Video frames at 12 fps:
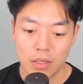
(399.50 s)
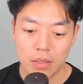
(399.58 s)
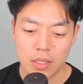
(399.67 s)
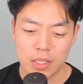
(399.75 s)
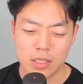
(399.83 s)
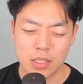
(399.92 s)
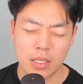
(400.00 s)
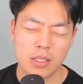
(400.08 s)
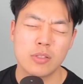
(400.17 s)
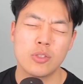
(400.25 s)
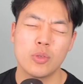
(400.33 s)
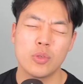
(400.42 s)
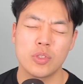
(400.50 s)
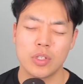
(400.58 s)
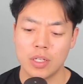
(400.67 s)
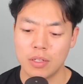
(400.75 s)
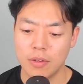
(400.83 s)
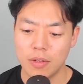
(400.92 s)
this is
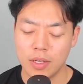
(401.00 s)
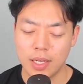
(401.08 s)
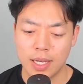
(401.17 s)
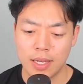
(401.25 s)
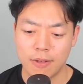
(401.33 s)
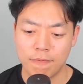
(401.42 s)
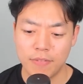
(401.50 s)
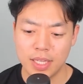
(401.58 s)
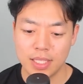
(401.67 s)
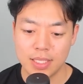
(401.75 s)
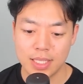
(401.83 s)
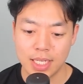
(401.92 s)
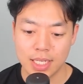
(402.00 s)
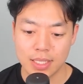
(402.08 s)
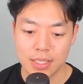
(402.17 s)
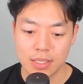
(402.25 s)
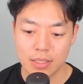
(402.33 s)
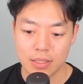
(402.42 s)

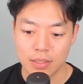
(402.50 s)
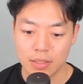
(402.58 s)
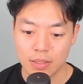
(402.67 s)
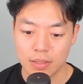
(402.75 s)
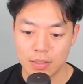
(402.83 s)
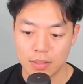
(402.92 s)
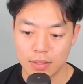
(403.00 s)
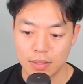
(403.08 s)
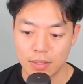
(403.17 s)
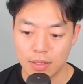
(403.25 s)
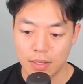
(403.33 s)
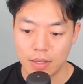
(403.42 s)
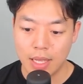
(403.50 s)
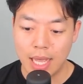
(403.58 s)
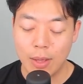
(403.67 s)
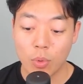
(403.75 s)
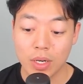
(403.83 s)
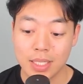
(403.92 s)
256.
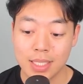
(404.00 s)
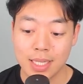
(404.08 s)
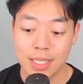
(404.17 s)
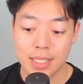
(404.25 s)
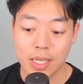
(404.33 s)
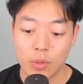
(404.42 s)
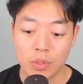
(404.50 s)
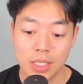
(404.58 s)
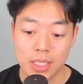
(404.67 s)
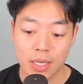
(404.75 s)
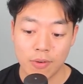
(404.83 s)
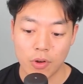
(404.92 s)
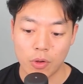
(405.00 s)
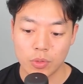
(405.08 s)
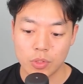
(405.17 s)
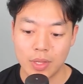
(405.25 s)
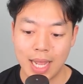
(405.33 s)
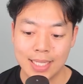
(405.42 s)
And we're going to set this equal to 0.
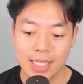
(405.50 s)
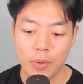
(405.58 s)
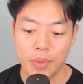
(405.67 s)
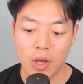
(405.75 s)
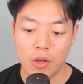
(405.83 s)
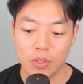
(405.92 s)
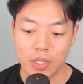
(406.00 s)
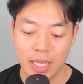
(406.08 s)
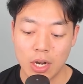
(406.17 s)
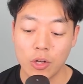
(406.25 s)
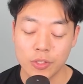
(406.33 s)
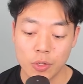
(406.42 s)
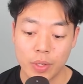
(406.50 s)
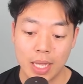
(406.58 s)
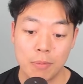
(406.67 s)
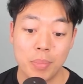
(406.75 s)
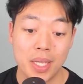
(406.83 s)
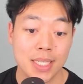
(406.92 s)
So that's how we can also
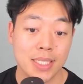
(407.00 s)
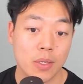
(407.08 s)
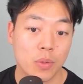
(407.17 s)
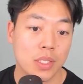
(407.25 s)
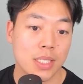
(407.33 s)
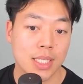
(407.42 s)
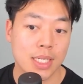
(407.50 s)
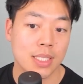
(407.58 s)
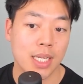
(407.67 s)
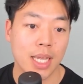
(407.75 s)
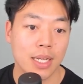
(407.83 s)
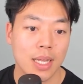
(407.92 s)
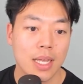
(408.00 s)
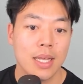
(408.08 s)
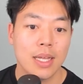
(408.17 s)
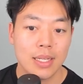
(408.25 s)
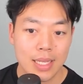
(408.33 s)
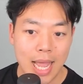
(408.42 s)
get b is equal to 16.
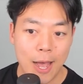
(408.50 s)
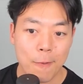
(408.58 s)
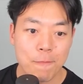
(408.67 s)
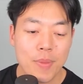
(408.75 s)
Now,